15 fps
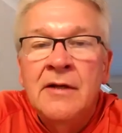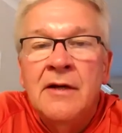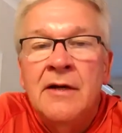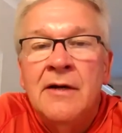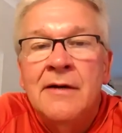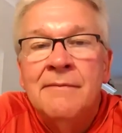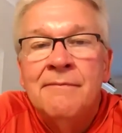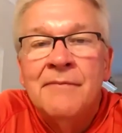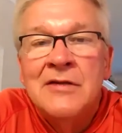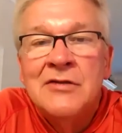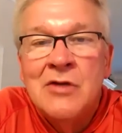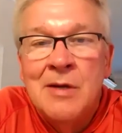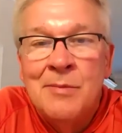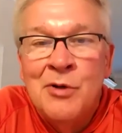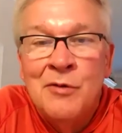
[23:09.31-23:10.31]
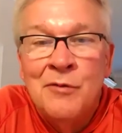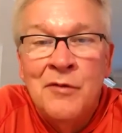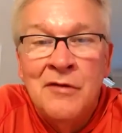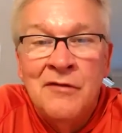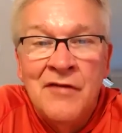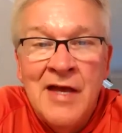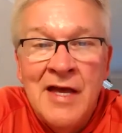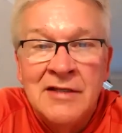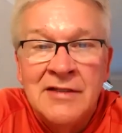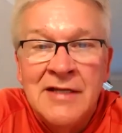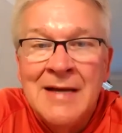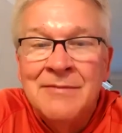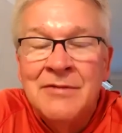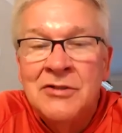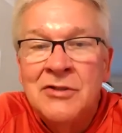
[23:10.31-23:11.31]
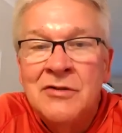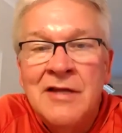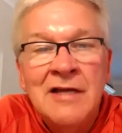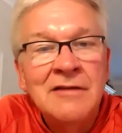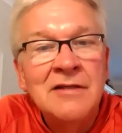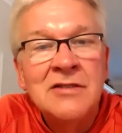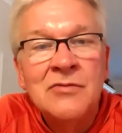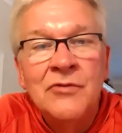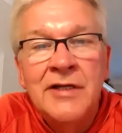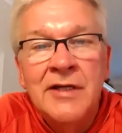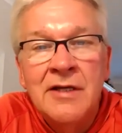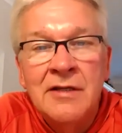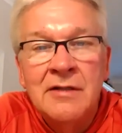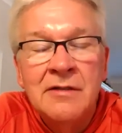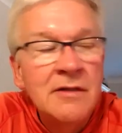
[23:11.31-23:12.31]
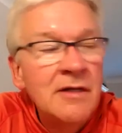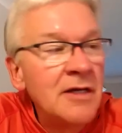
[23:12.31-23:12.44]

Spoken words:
And so I hope you've had time to do that this week and